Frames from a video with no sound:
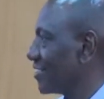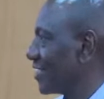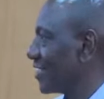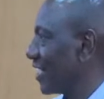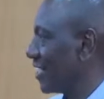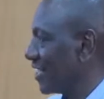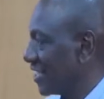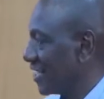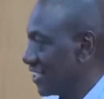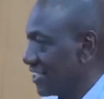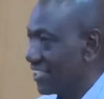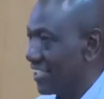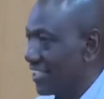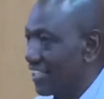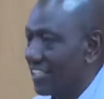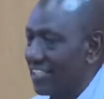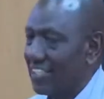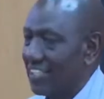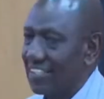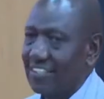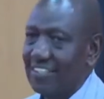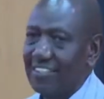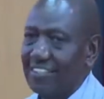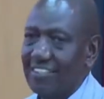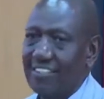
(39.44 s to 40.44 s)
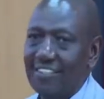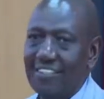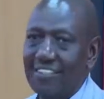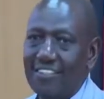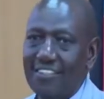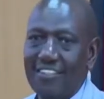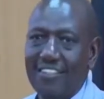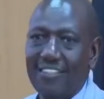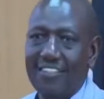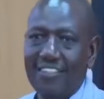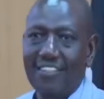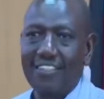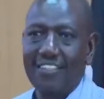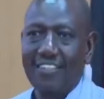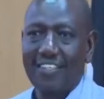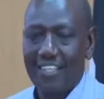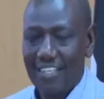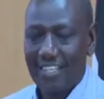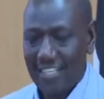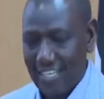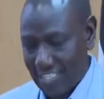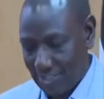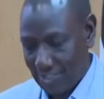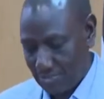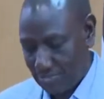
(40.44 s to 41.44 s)
as a leader,
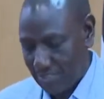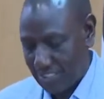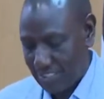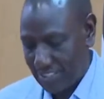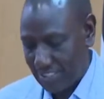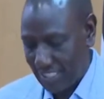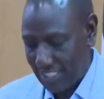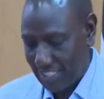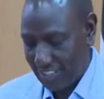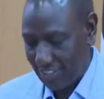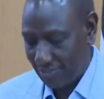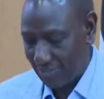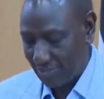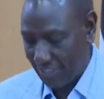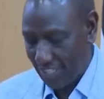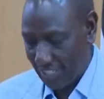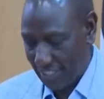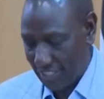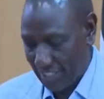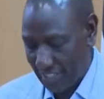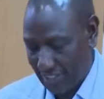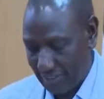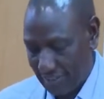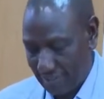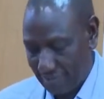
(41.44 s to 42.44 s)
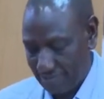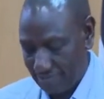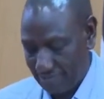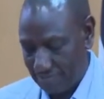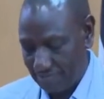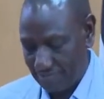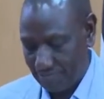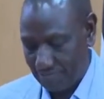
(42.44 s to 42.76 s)
and as President of Kenya.